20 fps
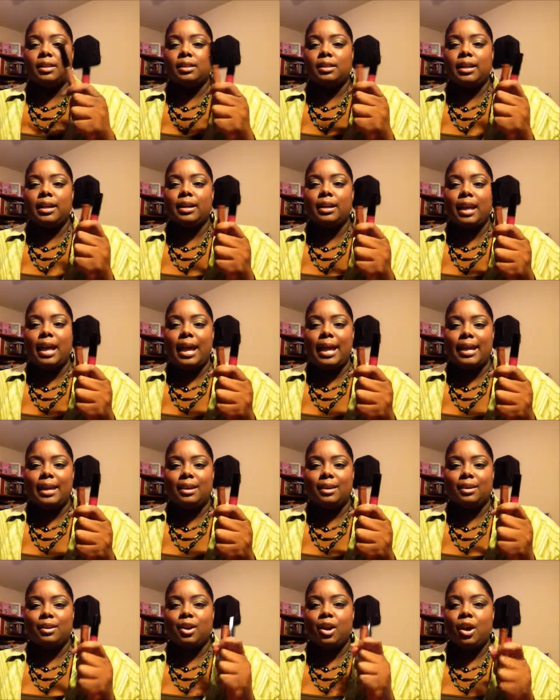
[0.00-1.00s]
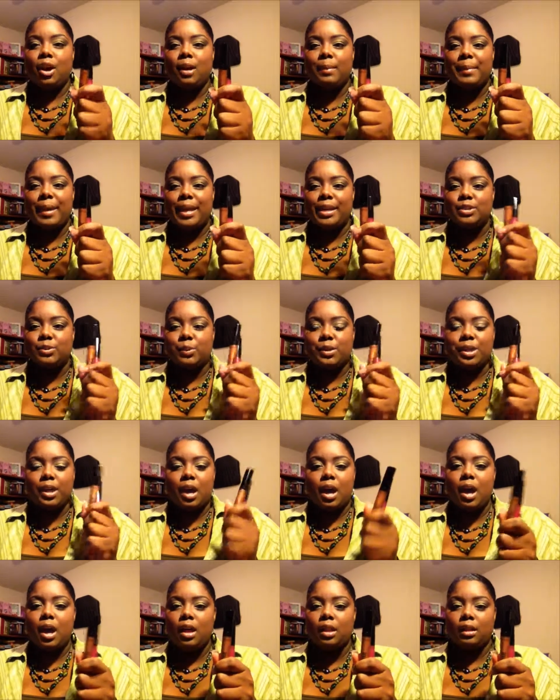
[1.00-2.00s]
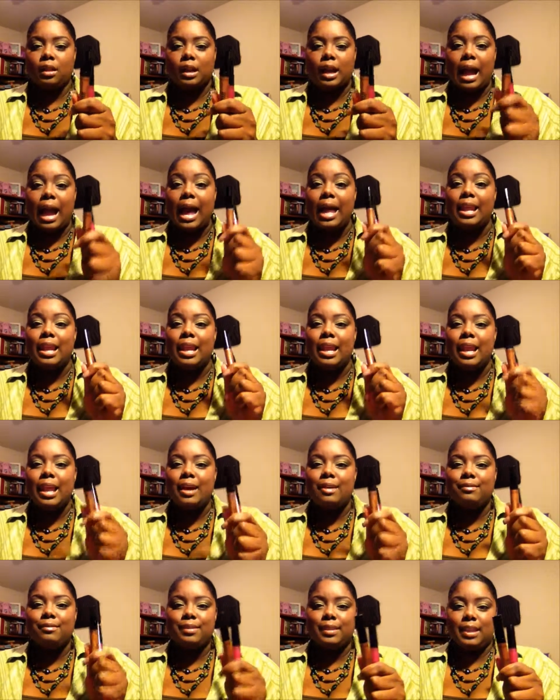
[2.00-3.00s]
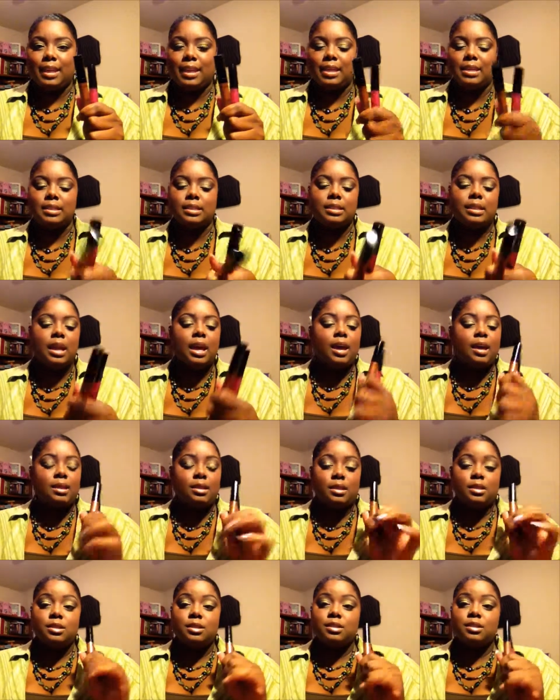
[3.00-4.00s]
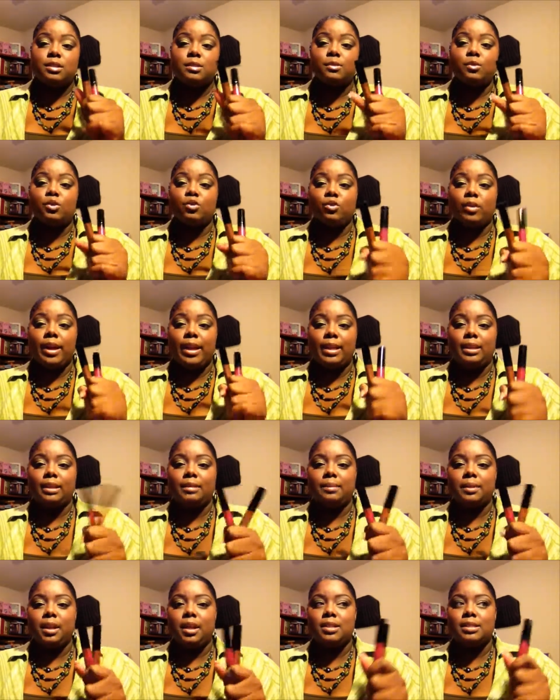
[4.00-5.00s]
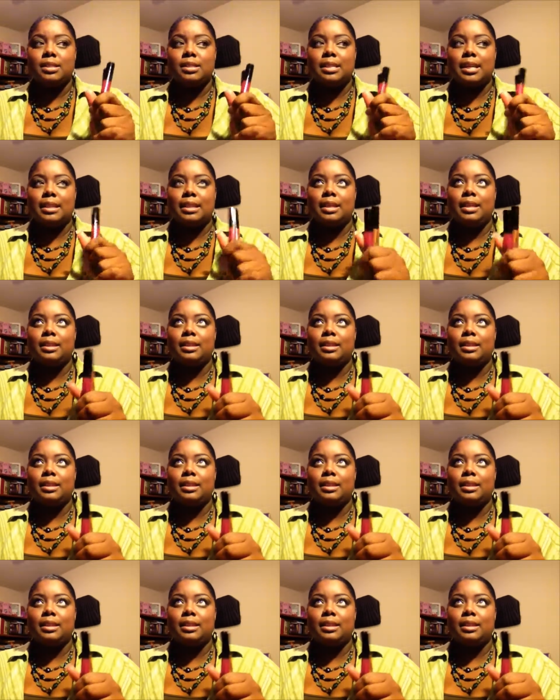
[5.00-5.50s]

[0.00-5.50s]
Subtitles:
they're like Carmex with color. I love these. These are some great lip glosses. I think